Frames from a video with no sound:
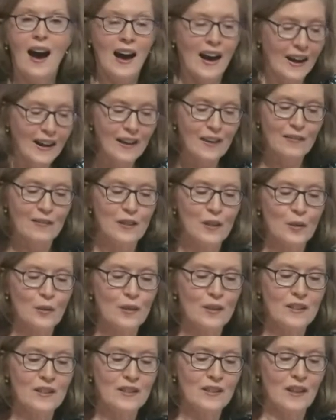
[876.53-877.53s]
I have
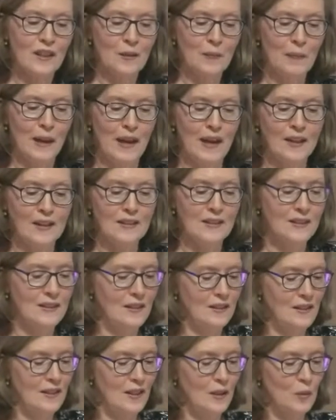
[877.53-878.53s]
known this young man
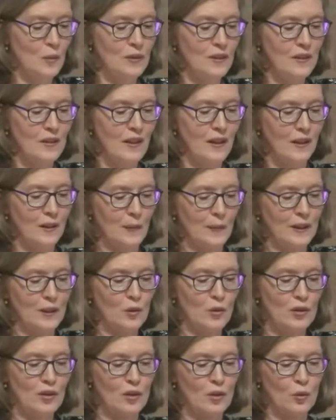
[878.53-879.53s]
since he was in
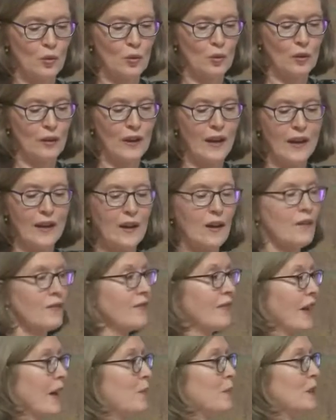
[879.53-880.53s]
elementary school, and our
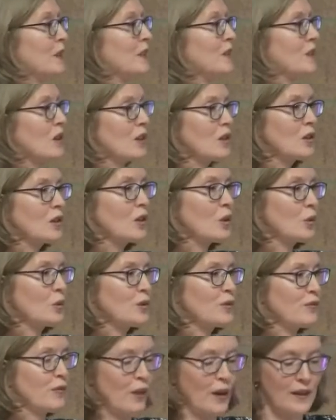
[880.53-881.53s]
families are
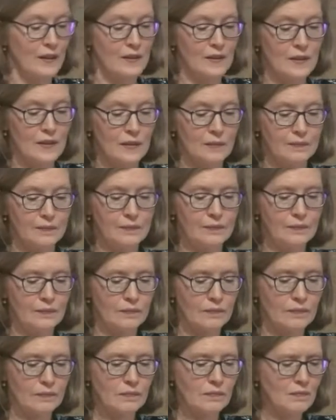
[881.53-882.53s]
close friends.
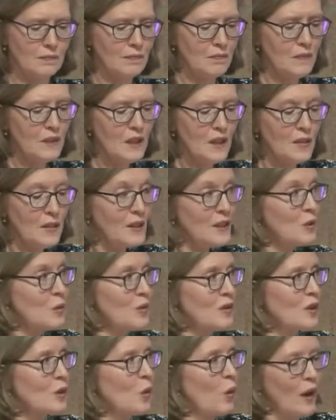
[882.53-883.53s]
This
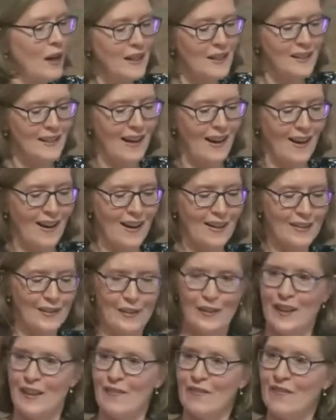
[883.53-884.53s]
was quite an
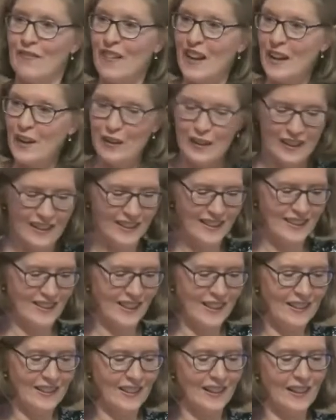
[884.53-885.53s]
honor and very
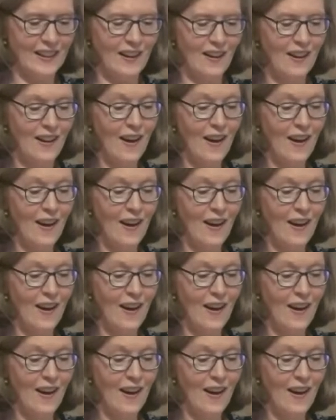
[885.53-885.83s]
exciting.